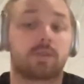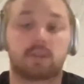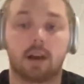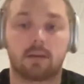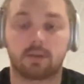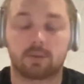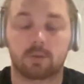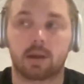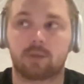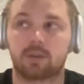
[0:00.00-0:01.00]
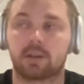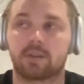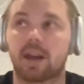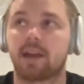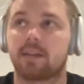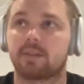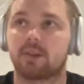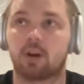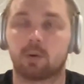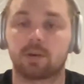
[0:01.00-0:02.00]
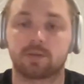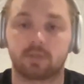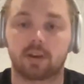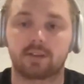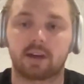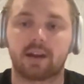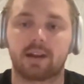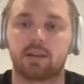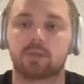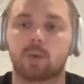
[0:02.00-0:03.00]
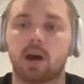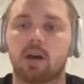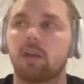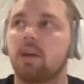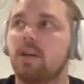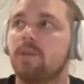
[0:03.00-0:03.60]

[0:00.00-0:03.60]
well, yeah, this one I was gonna say is Arweave sucks at it as well.